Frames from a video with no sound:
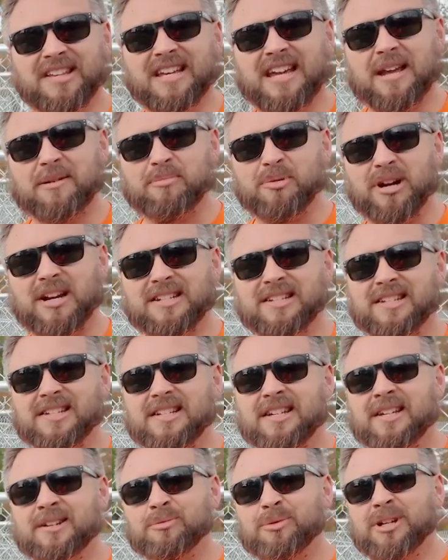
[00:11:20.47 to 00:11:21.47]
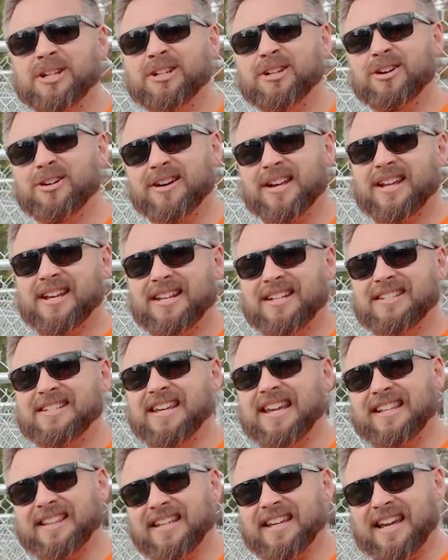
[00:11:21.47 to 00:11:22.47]
the gate brace is in, we can go ahead and
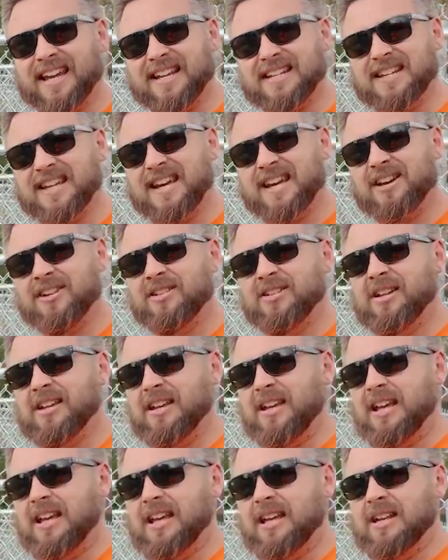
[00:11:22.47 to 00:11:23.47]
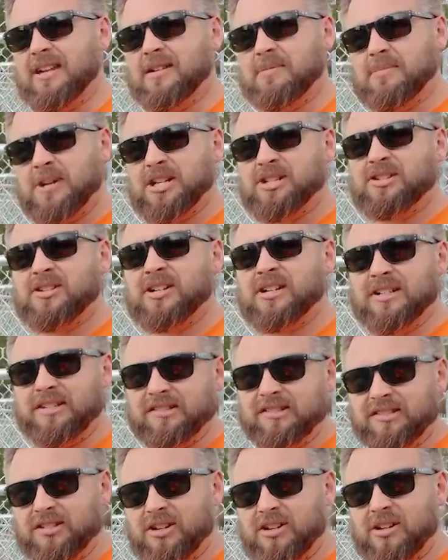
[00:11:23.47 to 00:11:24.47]
take the gate down and measure and
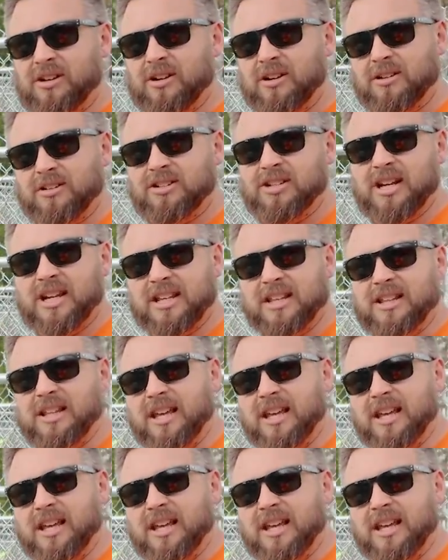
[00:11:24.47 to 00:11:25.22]
install our chain